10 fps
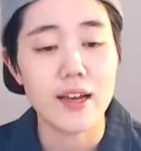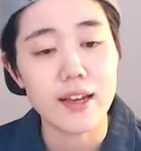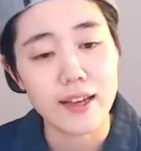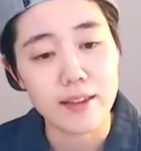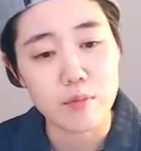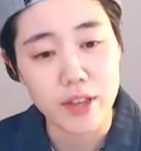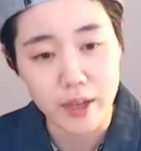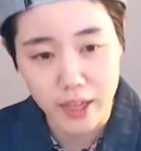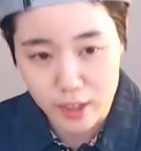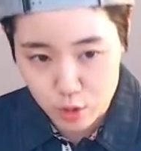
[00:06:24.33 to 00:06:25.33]
and
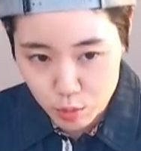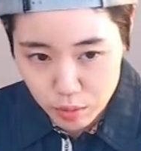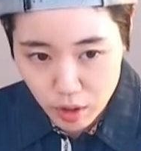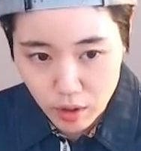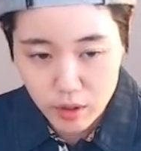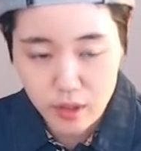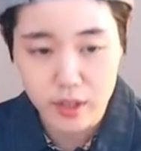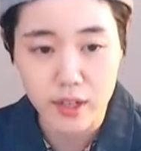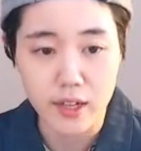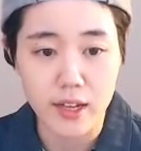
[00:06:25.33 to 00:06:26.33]
black has to
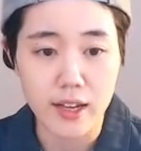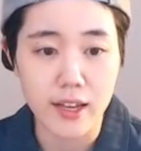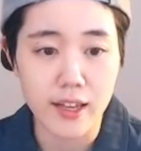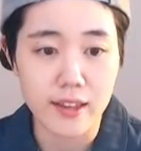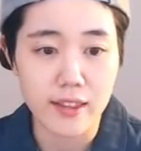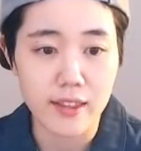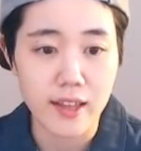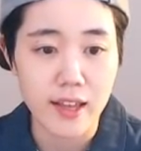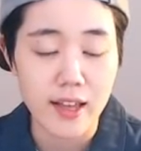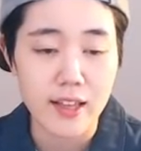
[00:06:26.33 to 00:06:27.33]
block, and
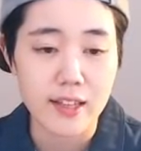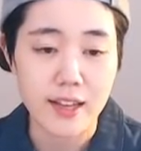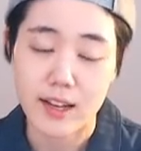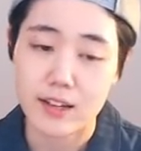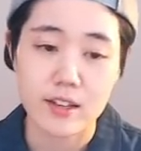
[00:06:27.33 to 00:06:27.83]
yeah,